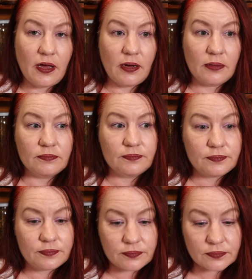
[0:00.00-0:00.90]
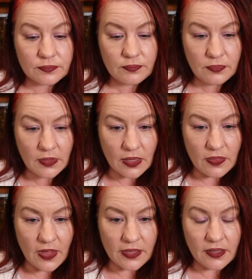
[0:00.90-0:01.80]

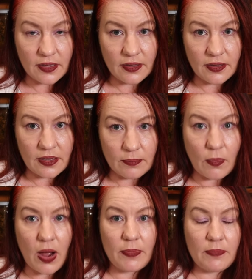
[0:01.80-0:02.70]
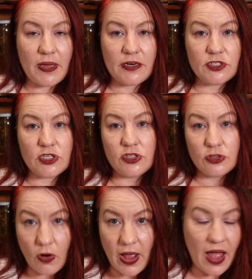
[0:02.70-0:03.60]
then it might be better to
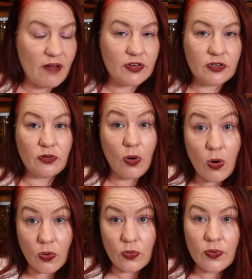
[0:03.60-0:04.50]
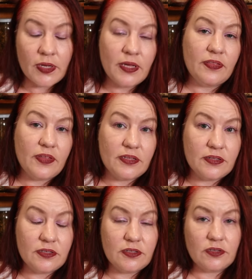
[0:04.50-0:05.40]
not have it at all
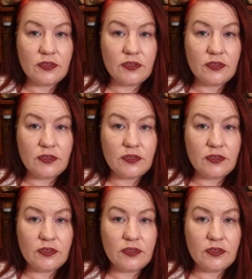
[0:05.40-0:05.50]
than